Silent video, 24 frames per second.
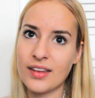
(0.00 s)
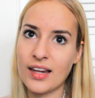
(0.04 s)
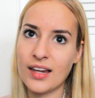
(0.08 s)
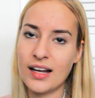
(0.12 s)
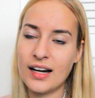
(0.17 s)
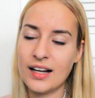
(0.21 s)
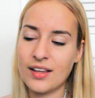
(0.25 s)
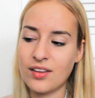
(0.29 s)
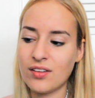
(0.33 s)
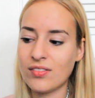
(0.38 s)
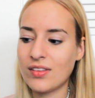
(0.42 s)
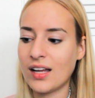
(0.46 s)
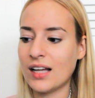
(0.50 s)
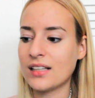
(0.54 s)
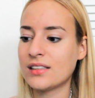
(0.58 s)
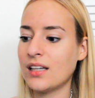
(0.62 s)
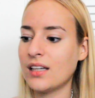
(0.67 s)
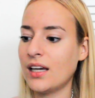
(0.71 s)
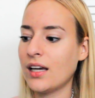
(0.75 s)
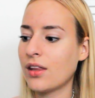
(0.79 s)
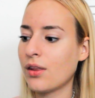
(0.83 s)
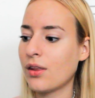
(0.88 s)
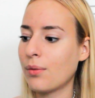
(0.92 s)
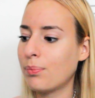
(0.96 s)
And I think that's
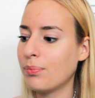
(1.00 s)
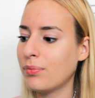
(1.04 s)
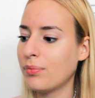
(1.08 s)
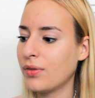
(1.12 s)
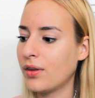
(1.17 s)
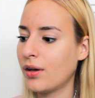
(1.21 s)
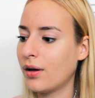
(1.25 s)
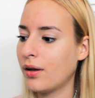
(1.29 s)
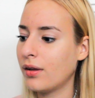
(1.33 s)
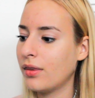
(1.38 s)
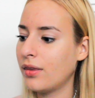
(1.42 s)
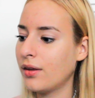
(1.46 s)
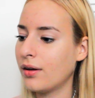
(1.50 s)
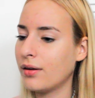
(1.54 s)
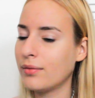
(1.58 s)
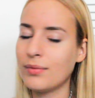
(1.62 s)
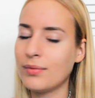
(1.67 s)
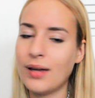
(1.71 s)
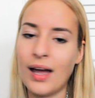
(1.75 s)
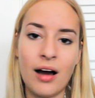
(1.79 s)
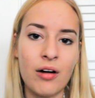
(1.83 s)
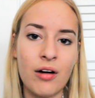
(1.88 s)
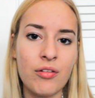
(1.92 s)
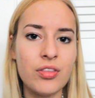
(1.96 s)
like
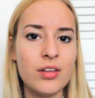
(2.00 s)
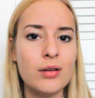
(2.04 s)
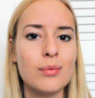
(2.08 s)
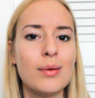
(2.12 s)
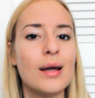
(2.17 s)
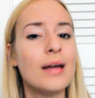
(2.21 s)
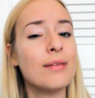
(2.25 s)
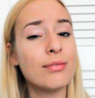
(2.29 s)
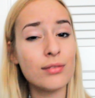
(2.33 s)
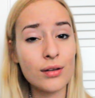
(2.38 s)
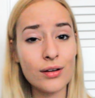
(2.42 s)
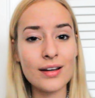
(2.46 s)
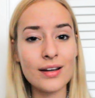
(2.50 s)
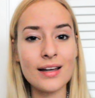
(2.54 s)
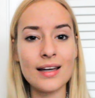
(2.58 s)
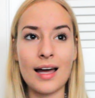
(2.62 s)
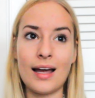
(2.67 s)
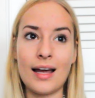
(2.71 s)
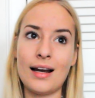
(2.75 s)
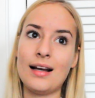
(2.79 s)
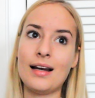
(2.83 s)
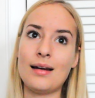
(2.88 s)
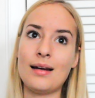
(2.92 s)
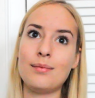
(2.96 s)
the healthy way of looking
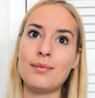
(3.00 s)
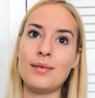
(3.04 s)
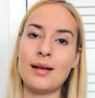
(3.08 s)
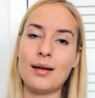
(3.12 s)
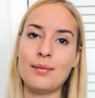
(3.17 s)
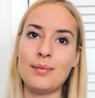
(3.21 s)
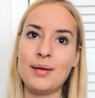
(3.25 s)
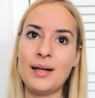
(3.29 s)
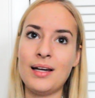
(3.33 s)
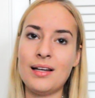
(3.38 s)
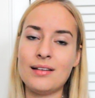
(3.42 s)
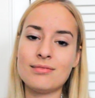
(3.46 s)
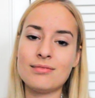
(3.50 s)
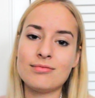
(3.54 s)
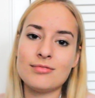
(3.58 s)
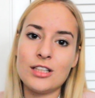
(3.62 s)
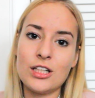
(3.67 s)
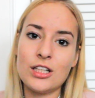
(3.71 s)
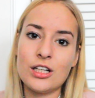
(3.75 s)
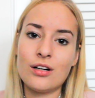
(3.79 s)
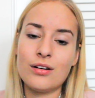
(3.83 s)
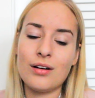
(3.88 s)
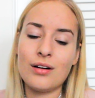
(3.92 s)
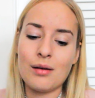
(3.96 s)
at it. I mean,
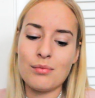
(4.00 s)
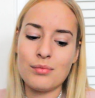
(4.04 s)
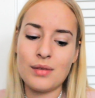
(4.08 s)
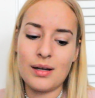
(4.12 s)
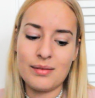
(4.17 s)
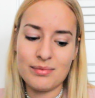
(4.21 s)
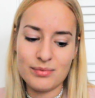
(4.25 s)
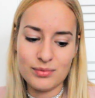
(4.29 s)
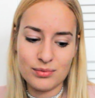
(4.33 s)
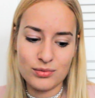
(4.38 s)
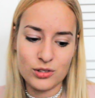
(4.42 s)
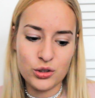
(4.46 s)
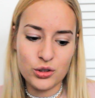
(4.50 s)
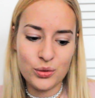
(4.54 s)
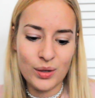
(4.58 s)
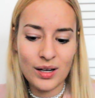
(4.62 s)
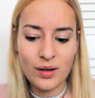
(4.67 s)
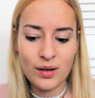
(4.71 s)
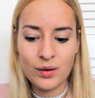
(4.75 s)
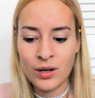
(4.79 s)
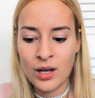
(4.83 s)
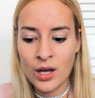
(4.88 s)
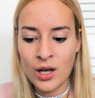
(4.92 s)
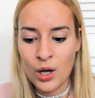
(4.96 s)
you know,
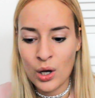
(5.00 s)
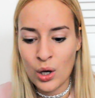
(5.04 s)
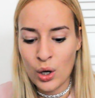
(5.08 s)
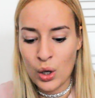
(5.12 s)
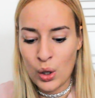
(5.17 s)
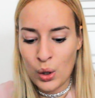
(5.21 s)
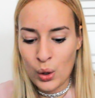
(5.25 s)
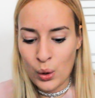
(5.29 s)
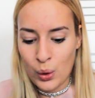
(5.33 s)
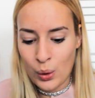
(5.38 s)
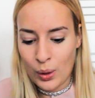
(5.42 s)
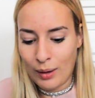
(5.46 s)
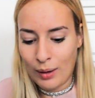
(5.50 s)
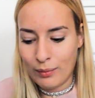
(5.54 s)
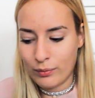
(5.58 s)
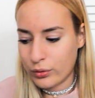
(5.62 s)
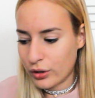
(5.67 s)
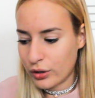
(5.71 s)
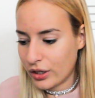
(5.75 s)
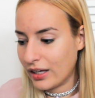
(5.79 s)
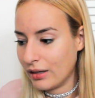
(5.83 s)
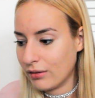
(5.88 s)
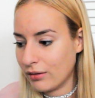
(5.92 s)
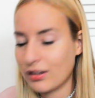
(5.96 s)
I'm
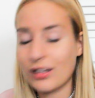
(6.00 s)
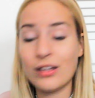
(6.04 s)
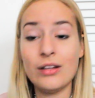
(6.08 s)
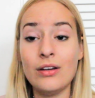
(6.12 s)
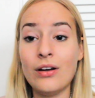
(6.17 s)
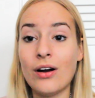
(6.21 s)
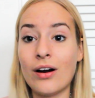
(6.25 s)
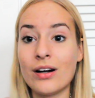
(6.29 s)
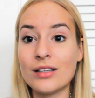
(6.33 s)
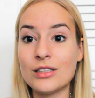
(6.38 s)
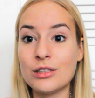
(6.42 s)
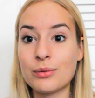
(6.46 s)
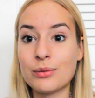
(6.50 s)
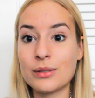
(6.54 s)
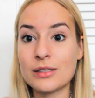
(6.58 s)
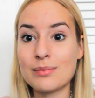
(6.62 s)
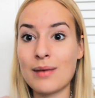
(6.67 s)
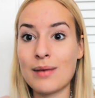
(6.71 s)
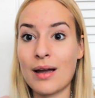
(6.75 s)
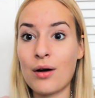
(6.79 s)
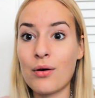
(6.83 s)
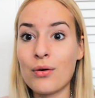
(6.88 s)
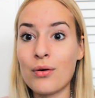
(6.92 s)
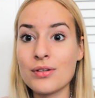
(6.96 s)
working really hard towards
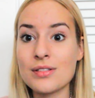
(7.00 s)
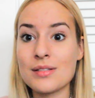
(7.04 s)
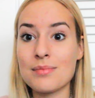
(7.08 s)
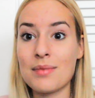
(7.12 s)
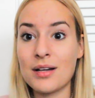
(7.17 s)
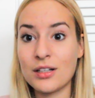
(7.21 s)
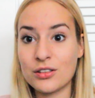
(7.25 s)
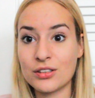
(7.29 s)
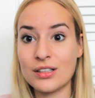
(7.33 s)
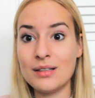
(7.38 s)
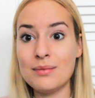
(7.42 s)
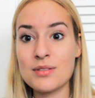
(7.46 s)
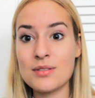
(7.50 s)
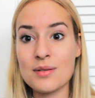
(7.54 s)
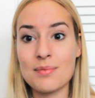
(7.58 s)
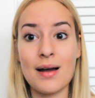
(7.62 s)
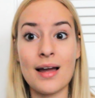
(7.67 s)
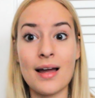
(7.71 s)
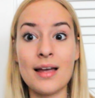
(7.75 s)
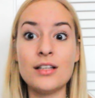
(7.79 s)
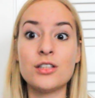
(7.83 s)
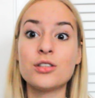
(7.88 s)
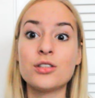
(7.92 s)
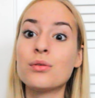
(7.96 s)
my goals and my dreams of
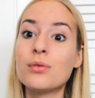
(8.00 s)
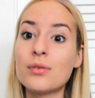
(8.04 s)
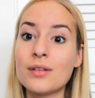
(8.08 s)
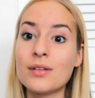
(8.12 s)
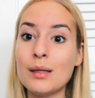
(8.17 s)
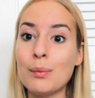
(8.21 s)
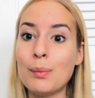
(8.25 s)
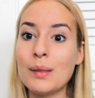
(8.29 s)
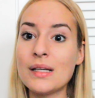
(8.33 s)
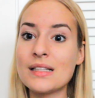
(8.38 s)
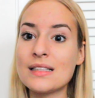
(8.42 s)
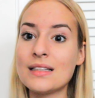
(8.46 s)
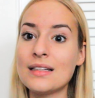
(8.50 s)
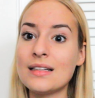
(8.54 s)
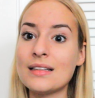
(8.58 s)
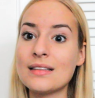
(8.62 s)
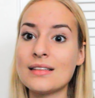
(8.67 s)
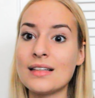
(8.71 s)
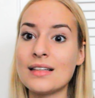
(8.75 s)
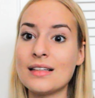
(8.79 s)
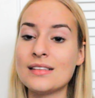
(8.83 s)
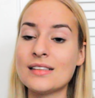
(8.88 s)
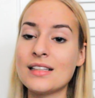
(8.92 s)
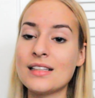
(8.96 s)
my jewelry
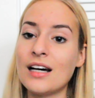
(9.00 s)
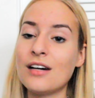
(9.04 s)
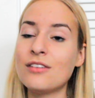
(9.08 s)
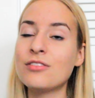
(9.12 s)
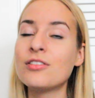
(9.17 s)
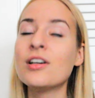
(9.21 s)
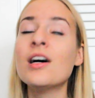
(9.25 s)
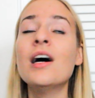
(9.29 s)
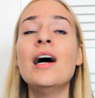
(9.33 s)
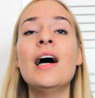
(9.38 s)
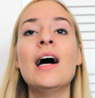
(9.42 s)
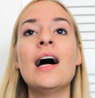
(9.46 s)
business and stuff.